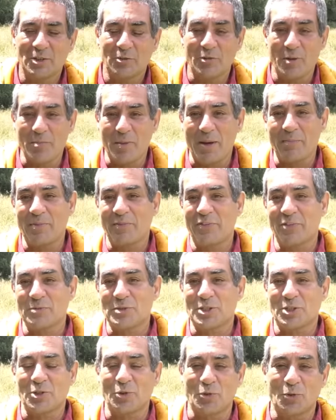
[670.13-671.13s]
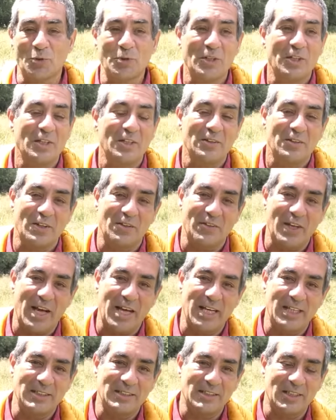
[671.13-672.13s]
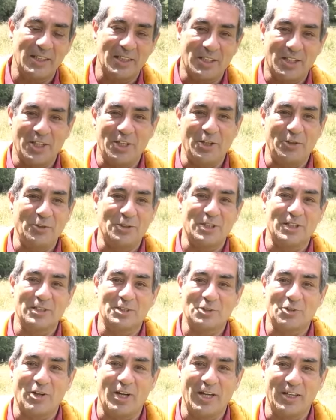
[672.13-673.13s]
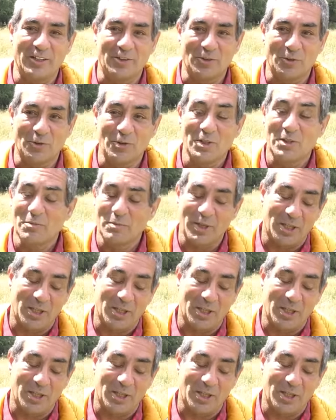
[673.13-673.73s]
you'll remember from school that that is an acute triangle